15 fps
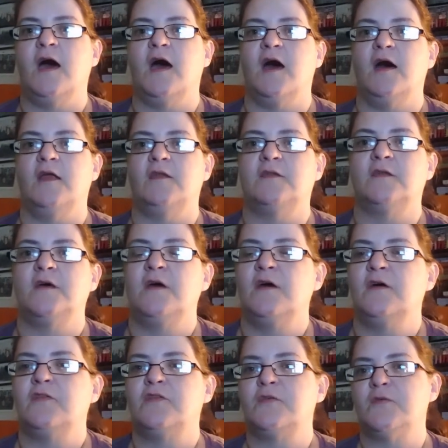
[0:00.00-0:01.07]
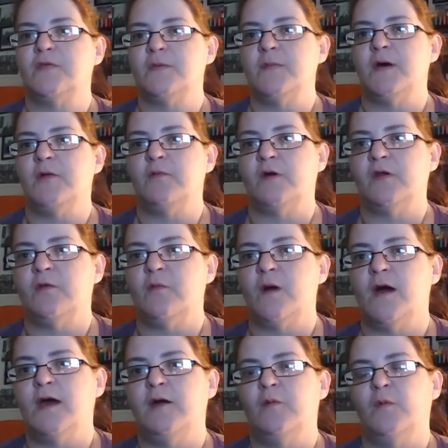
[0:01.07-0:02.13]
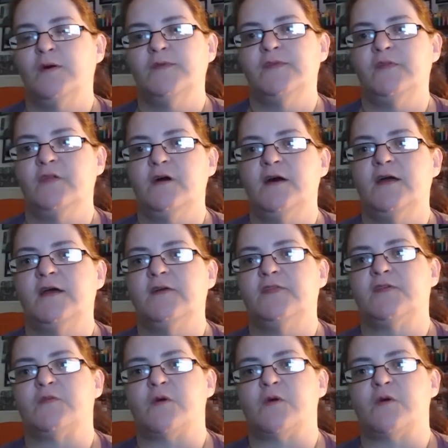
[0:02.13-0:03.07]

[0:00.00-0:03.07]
and two of the men run away and one's lying on the